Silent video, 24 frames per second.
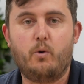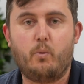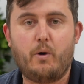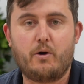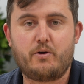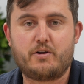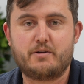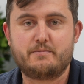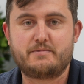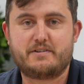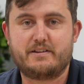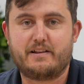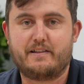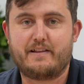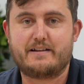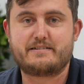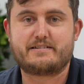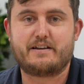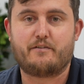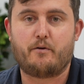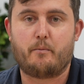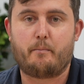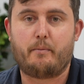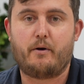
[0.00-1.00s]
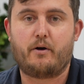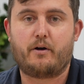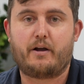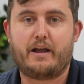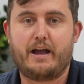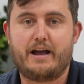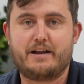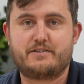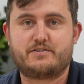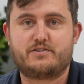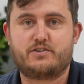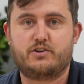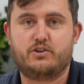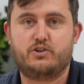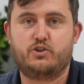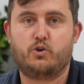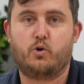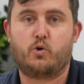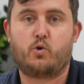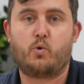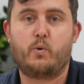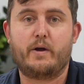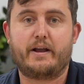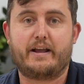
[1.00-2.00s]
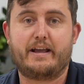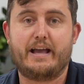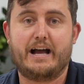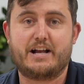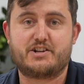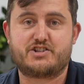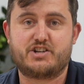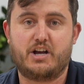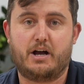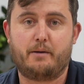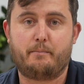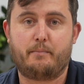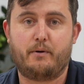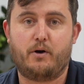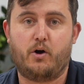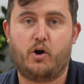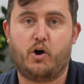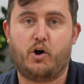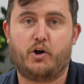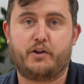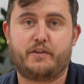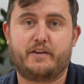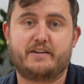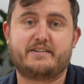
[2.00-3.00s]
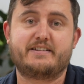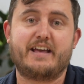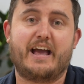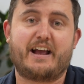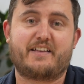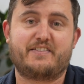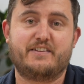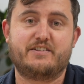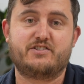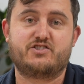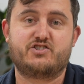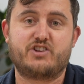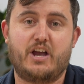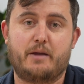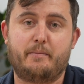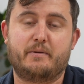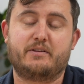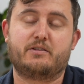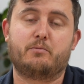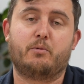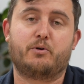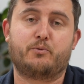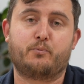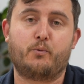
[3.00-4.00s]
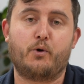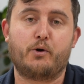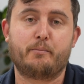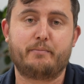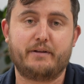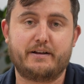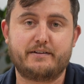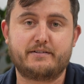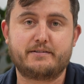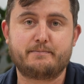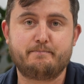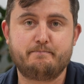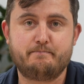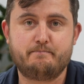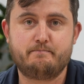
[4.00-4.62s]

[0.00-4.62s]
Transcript: Welcome to the Let's Have It podcast, your quick catch up on the tech that's shaping the modern workplace.